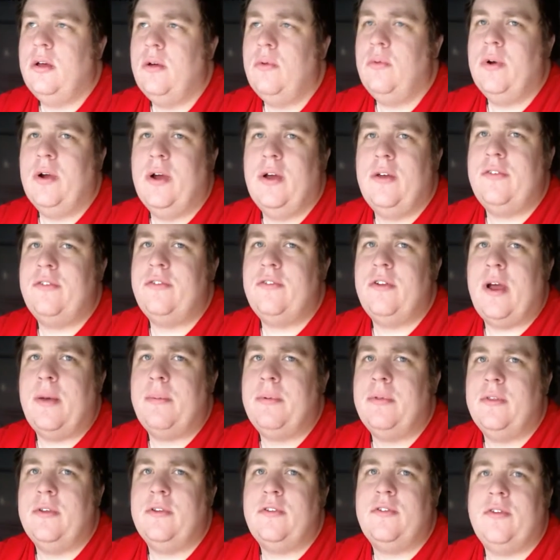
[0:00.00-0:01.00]
where I was
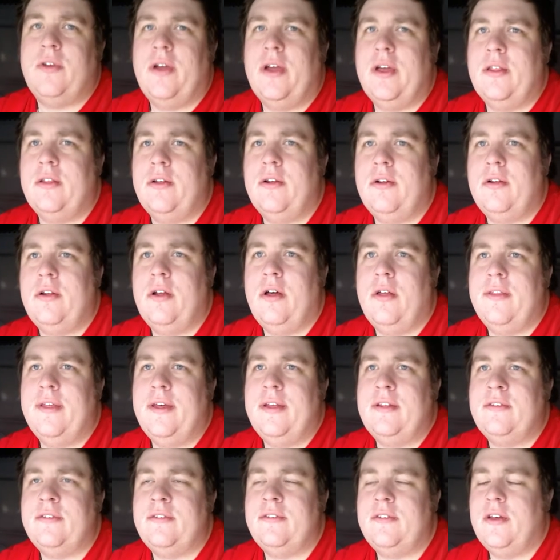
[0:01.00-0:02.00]
dropping the trailer and all
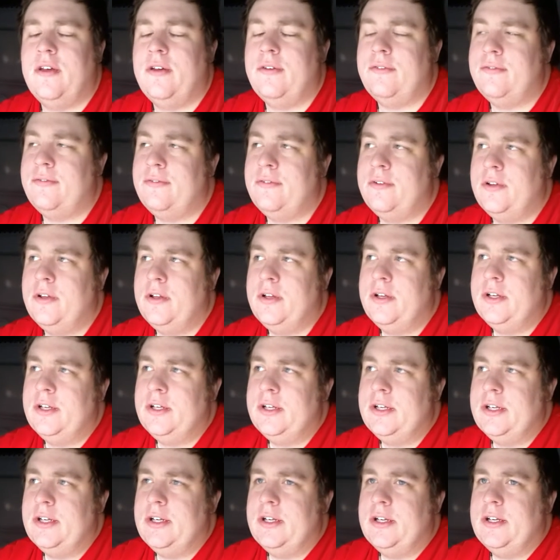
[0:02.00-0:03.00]
that stuff,
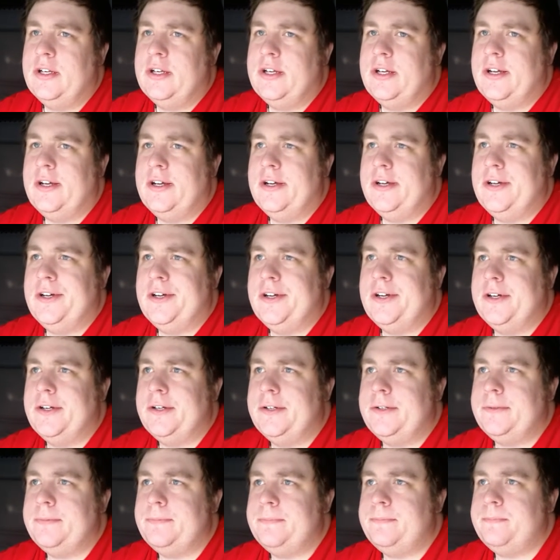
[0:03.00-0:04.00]

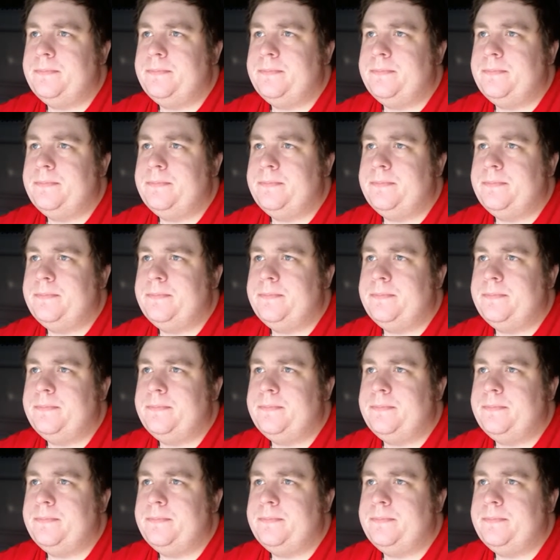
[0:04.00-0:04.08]
and